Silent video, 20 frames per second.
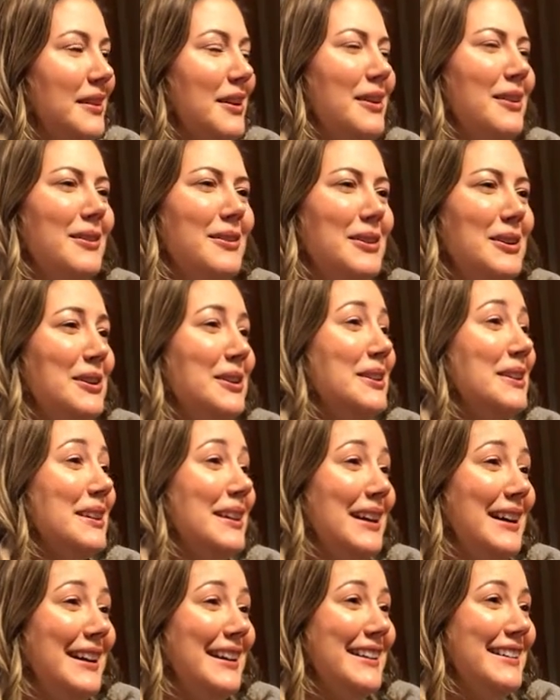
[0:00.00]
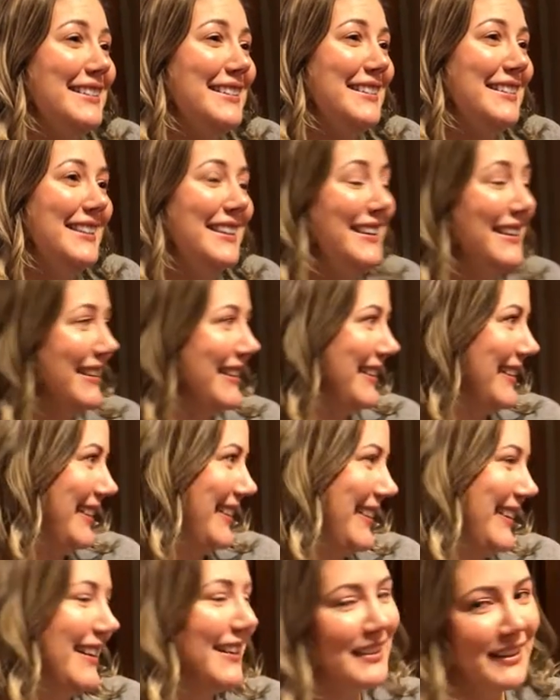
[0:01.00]
Oh, good God.
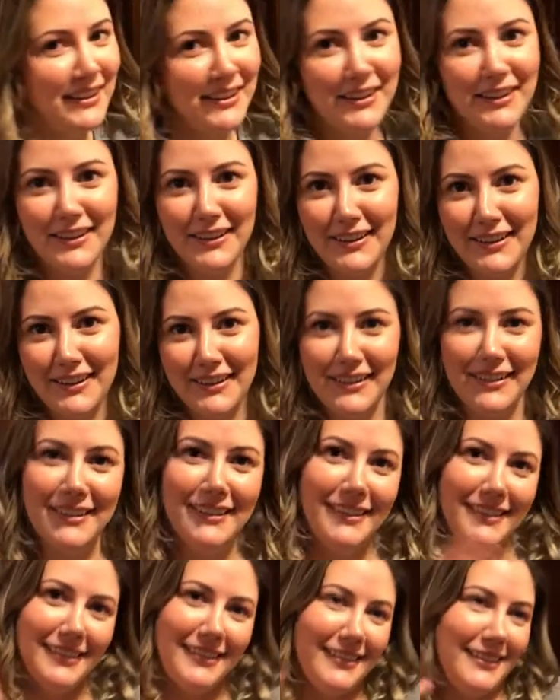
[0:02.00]
I don't know it's how to do.